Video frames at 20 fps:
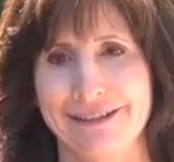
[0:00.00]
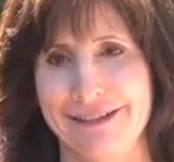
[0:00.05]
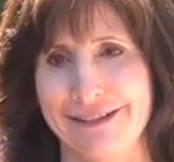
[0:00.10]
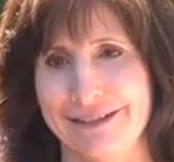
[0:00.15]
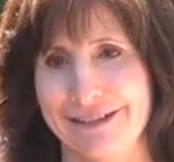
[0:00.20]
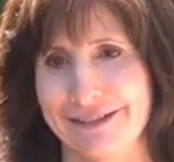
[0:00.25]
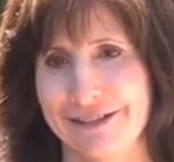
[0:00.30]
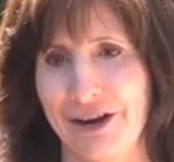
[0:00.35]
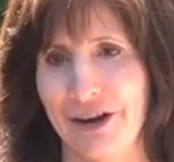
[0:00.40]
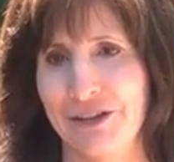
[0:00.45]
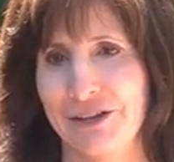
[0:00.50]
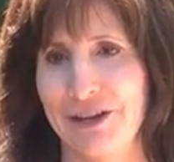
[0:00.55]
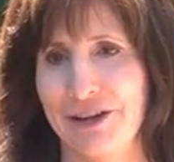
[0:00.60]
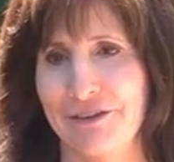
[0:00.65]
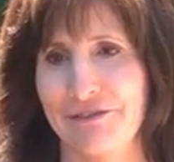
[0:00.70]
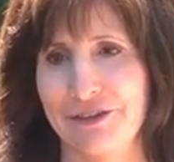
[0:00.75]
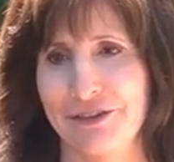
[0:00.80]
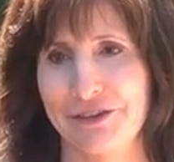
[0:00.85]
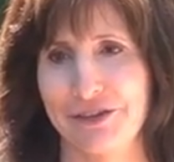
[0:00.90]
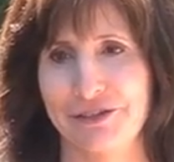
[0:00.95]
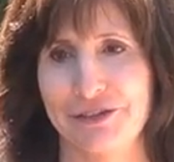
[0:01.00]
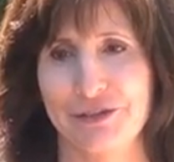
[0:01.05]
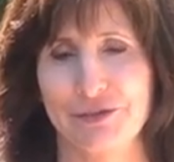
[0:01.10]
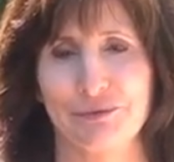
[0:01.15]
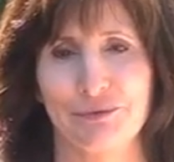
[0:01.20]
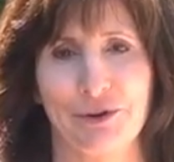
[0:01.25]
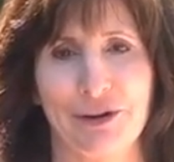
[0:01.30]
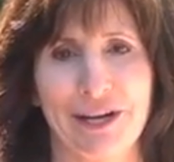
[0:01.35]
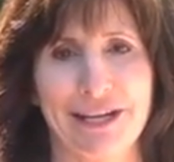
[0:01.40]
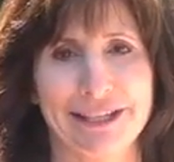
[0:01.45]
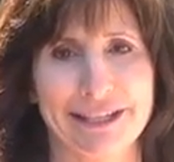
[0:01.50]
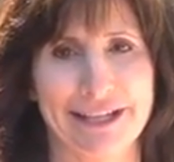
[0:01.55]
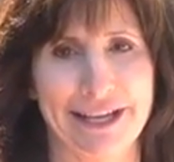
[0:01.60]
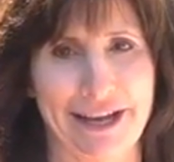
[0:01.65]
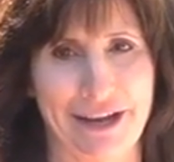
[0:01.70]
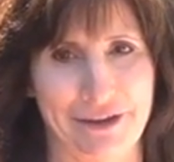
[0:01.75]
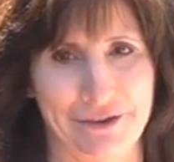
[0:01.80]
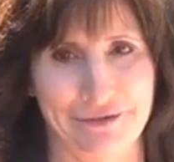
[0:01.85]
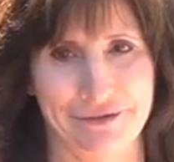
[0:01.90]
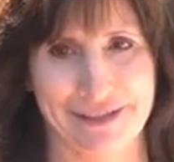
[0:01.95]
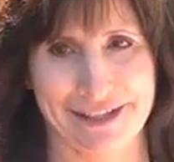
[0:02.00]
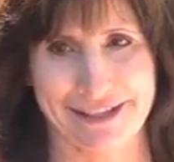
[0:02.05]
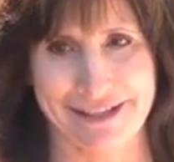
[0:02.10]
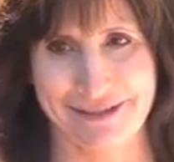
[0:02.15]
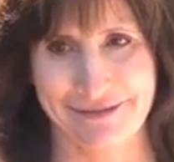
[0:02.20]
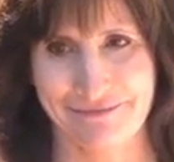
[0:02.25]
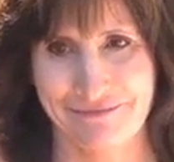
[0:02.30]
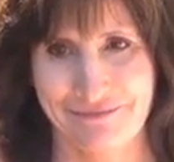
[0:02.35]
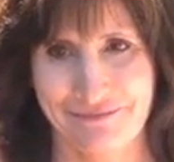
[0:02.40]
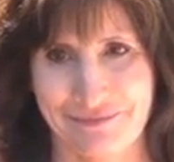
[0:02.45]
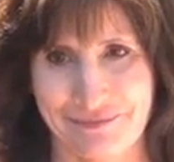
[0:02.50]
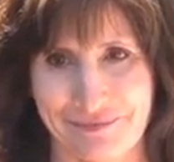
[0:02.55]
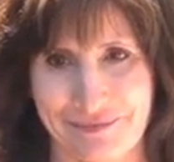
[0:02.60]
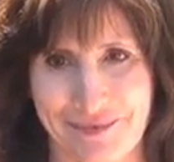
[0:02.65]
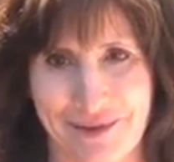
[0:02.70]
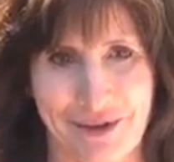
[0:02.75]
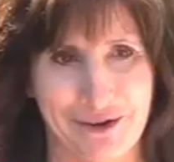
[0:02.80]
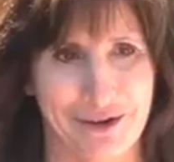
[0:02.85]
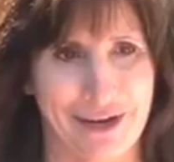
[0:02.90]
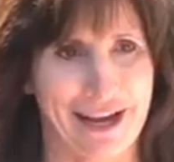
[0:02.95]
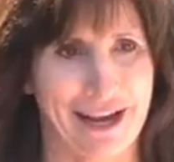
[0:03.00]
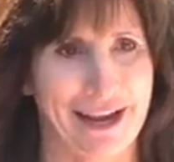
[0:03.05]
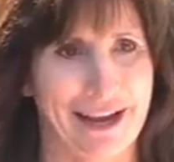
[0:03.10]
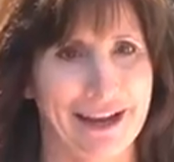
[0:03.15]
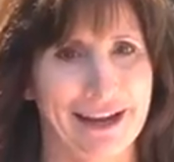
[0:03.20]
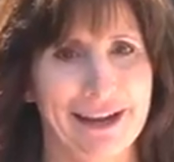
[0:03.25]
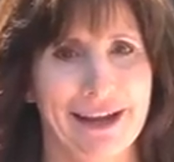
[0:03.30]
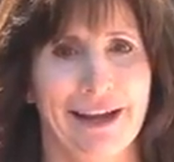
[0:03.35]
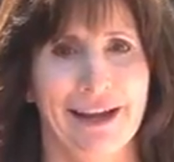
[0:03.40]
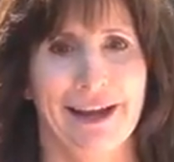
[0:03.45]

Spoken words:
This is our liver. This is where it lives. Okay?